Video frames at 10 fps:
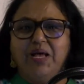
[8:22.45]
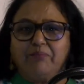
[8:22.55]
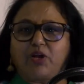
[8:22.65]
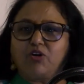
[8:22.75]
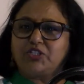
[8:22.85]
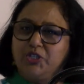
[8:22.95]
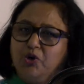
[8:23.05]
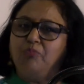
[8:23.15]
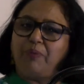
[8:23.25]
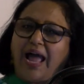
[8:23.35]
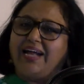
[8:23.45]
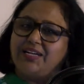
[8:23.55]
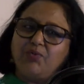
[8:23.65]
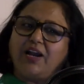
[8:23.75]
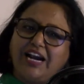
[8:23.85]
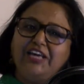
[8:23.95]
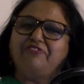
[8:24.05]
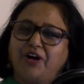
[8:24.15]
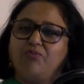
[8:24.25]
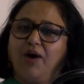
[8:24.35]
because you planned only
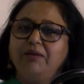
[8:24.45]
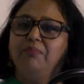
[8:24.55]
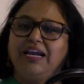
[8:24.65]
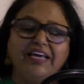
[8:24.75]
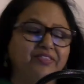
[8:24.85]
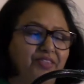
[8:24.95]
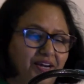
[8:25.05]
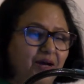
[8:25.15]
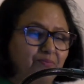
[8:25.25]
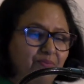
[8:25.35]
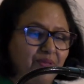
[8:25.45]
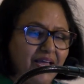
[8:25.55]
for 1 million dirham.